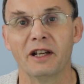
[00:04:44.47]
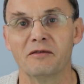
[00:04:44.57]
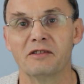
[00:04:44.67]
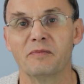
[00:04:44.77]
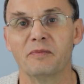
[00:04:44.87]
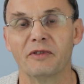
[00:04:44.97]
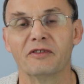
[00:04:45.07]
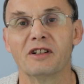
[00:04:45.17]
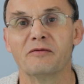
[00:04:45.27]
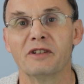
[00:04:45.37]
it was
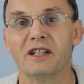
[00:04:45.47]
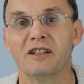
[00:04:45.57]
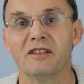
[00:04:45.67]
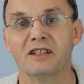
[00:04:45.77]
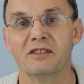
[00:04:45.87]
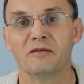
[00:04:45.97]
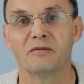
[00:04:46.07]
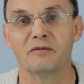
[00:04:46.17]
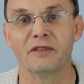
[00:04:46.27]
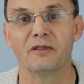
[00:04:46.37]
before I really got into
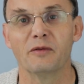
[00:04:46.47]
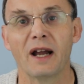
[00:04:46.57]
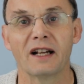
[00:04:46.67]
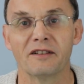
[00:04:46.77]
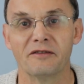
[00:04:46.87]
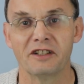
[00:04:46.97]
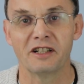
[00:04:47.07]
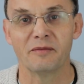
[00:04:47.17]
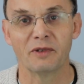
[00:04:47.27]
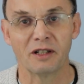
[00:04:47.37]
river waggler
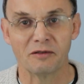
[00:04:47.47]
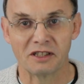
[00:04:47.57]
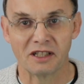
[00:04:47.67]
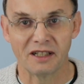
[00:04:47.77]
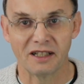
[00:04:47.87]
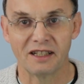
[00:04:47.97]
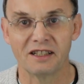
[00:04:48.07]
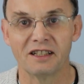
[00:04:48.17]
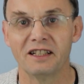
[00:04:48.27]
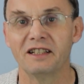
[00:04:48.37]
fishing, but it was an
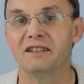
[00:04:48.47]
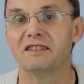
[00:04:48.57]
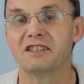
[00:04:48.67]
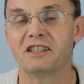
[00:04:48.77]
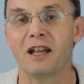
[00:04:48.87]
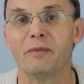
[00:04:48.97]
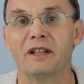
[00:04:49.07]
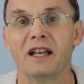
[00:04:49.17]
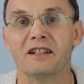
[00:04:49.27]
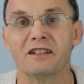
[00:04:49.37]
early step in
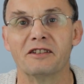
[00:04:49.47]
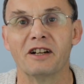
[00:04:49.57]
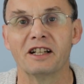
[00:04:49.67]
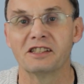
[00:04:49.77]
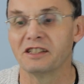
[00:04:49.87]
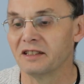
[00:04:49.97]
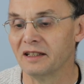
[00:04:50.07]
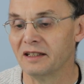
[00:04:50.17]
that direction.